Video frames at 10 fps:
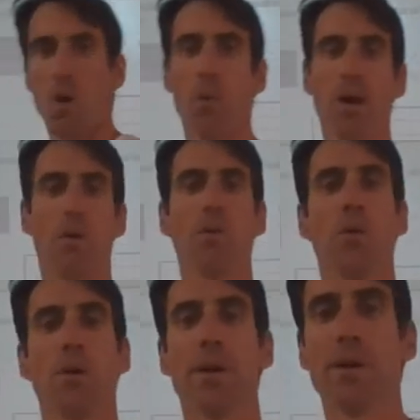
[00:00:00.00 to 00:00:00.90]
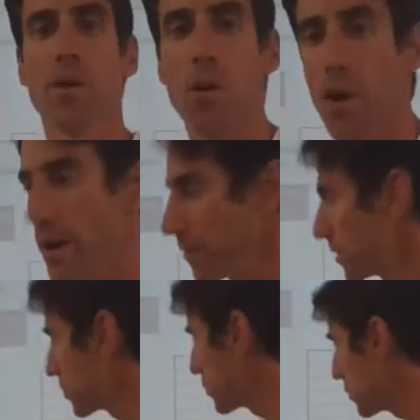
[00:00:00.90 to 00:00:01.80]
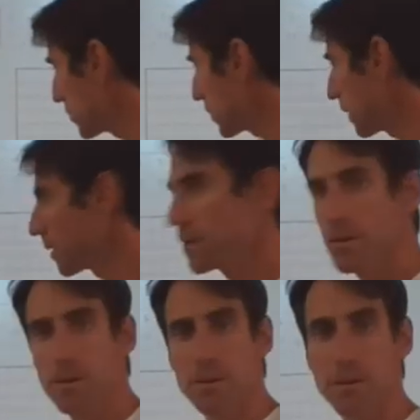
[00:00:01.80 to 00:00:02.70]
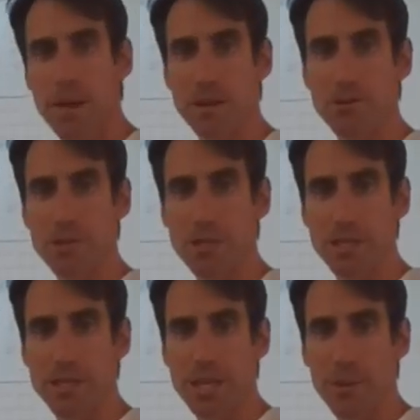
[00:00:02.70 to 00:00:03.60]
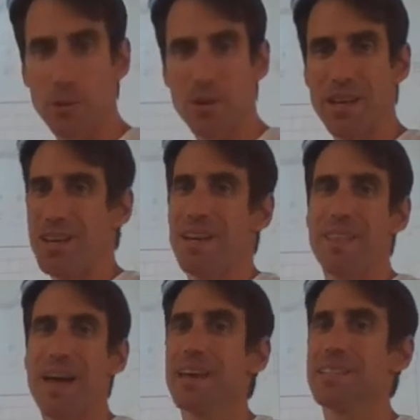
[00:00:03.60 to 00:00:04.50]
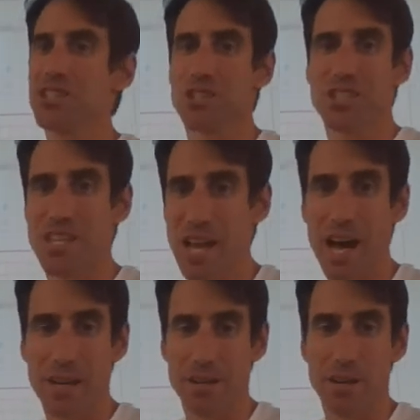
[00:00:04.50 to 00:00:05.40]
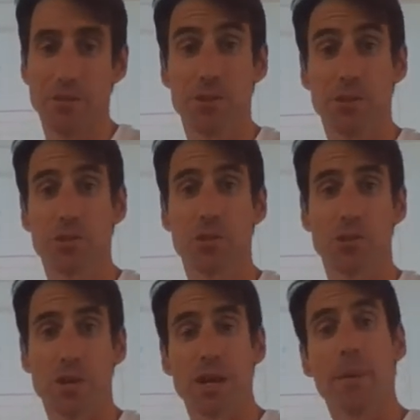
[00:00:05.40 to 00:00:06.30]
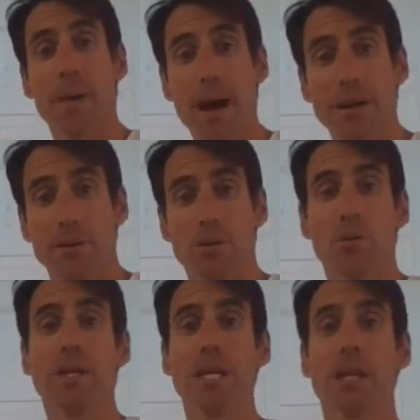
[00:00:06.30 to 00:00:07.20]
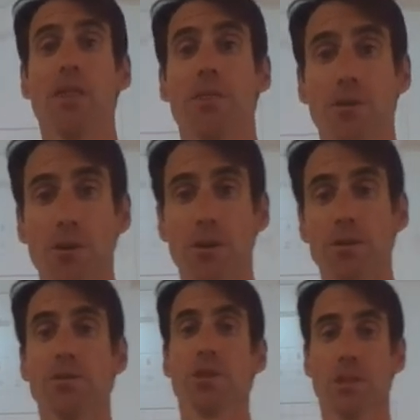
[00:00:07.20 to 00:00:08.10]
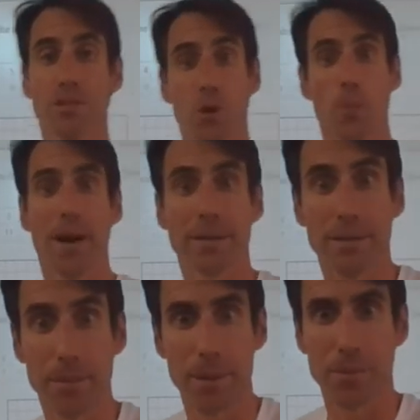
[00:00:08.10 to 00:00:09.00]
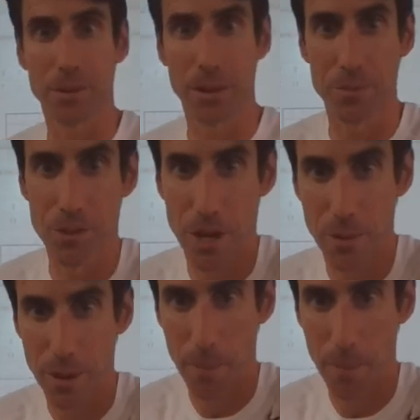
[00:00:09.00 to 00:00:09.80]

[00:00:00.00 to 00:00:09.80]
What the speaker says: Well, having 2 entries in a table, that is just not enough to create a pattern. We need a third. So let's go back to the paper clips, shall we?